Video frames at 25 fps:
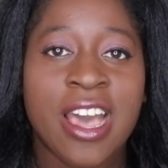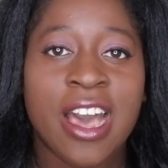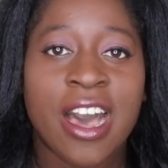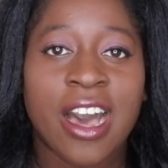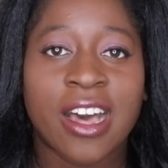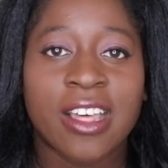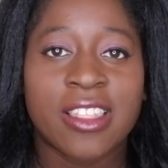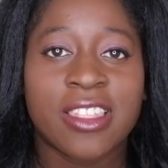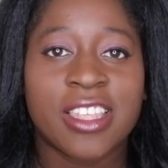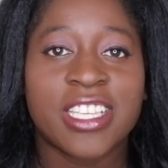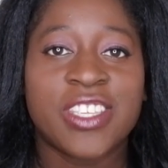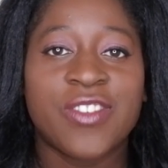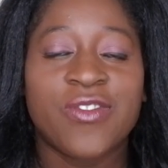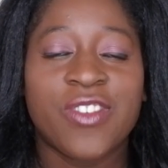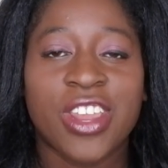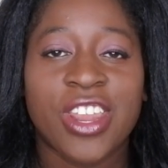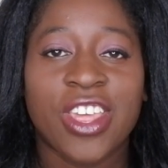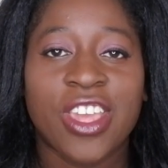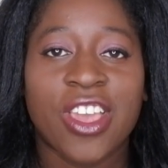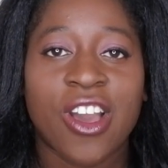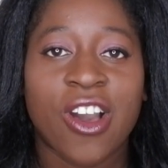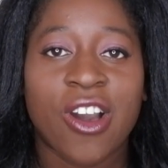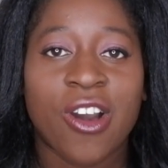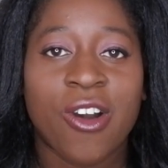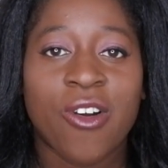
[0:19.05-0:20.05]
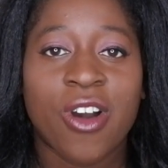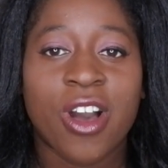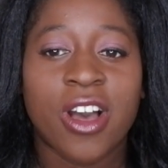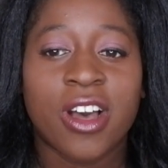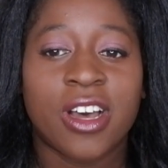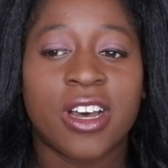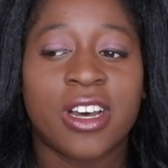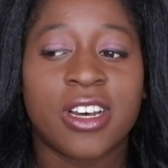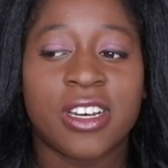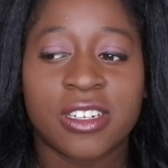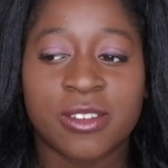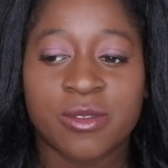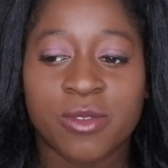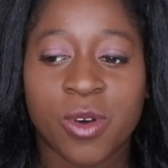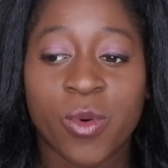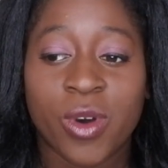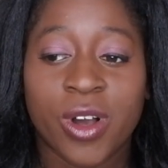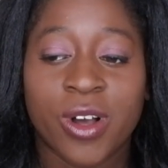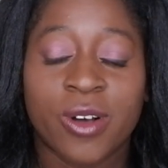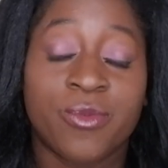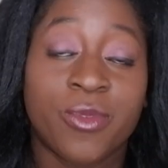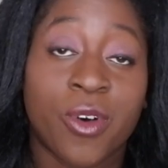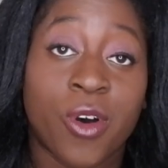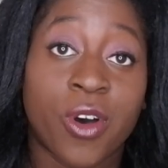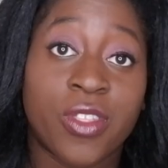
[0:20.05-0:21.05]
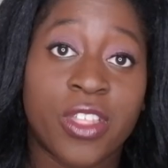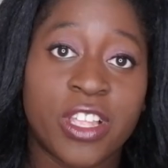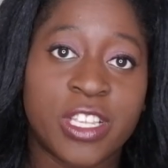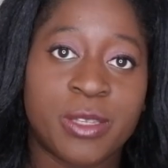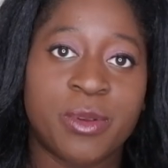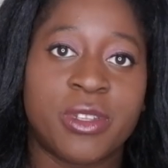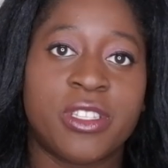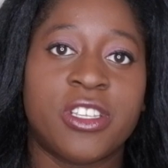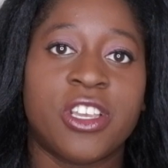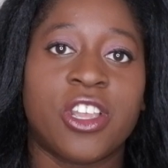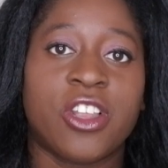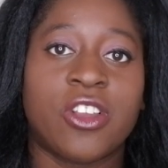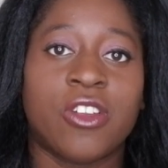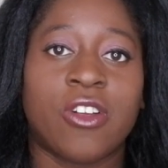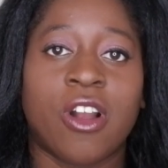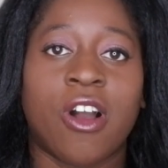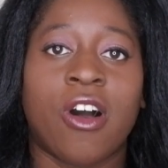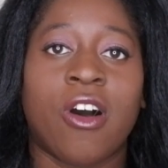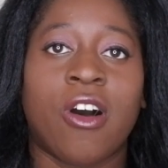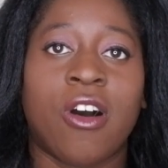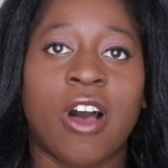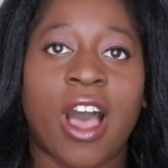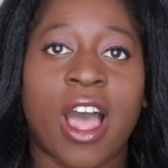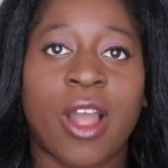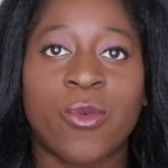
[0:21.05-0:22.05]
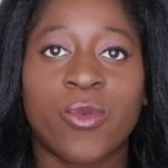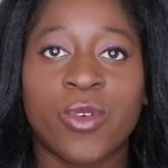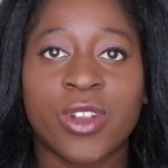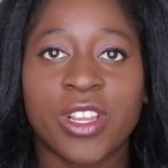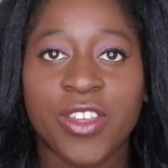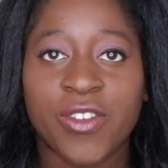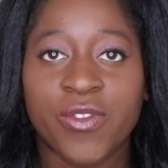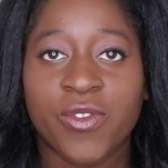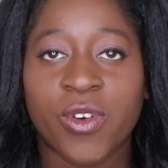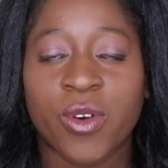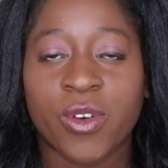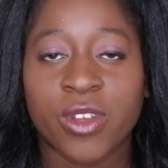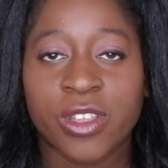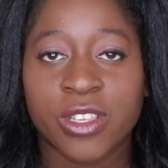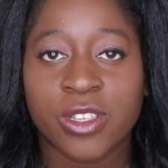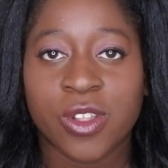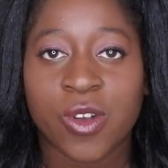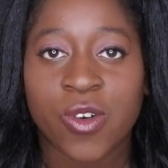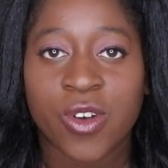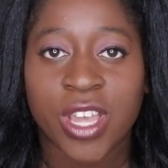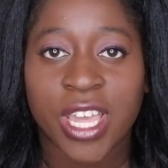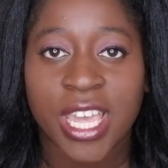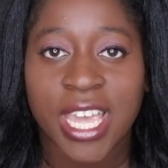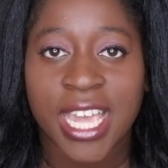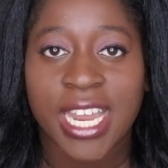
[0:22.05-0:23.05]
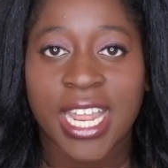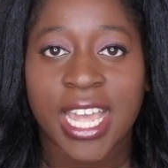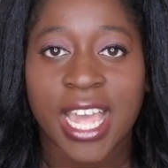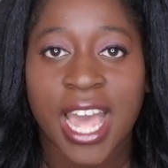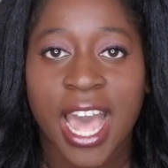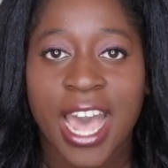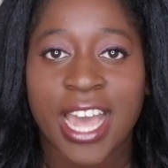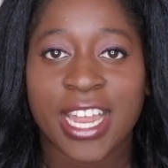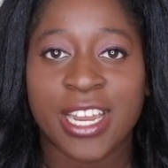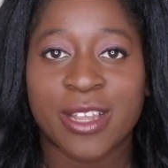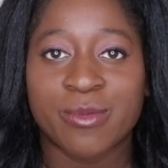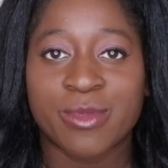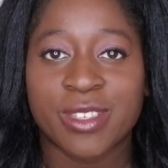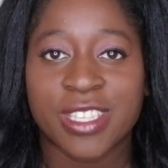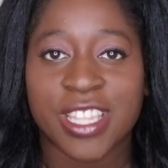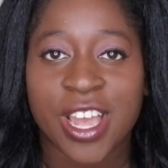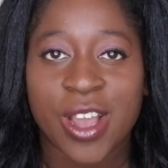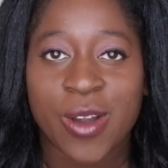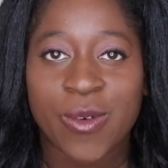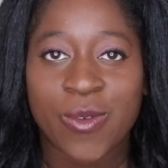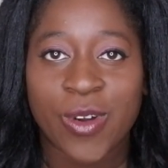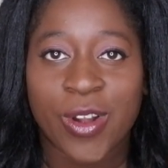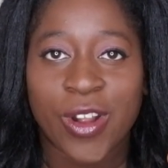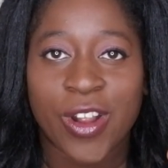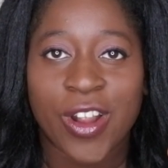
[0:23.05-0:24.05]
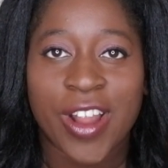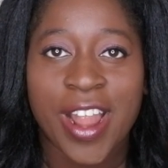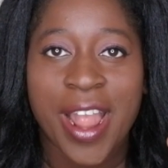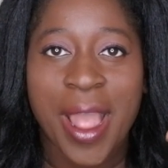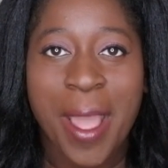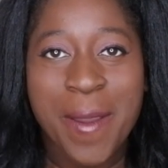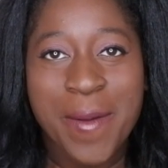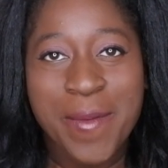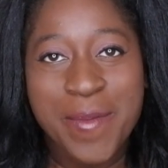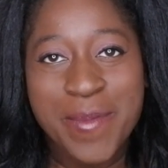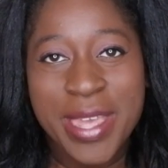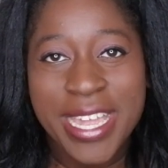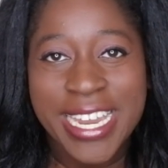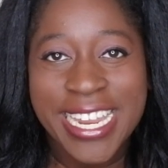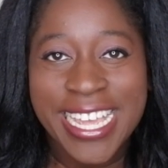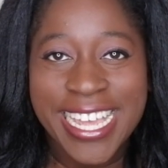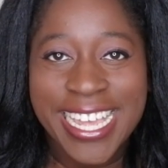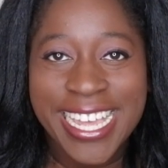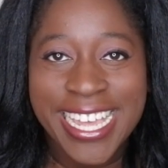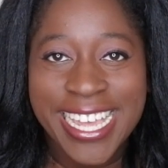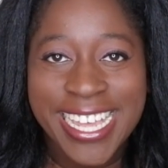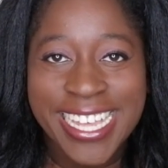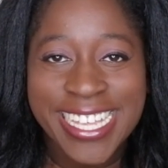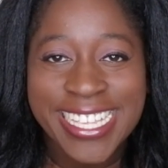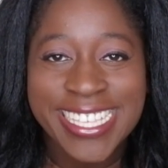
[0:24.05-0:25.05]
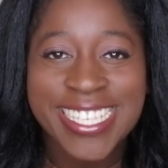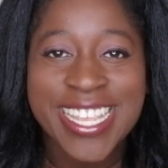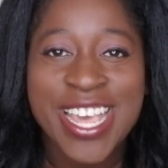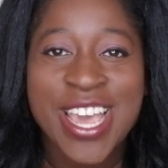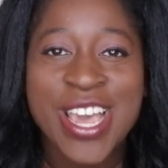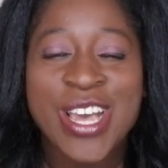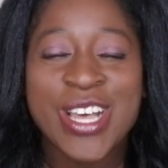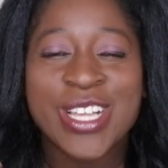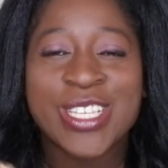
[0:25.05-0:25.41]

Uh, this video, um, well, on this particular haul, I really focused on getting items that were minis.